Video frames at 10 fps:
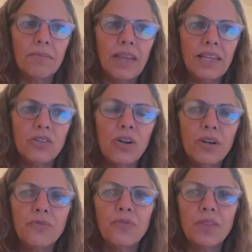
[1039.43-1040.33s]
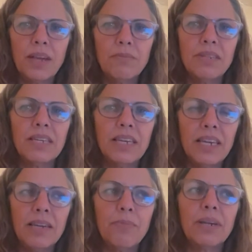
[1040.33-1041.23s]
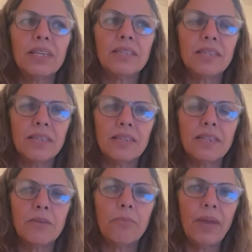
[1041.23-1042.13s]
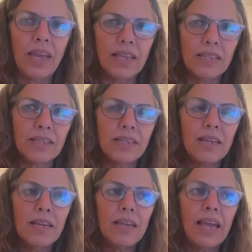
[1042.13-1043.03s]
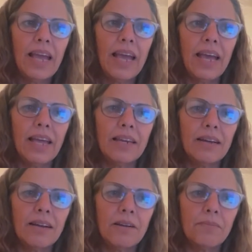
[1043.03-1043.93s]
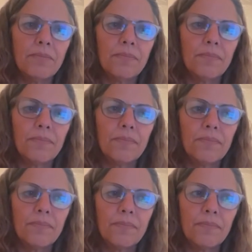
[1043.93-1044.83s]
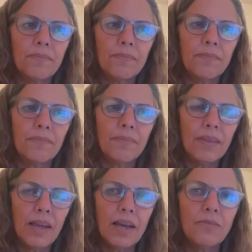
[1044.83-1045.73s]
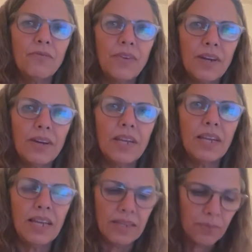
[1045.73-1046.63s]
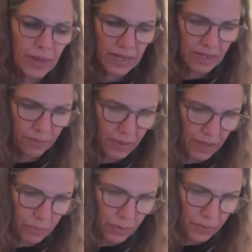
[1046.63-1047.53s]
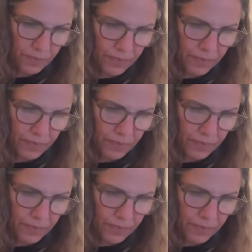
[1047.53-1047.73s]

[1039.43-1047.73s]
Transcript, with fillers: It's hard for them to keep a consistent pace, and yeah, very independent people.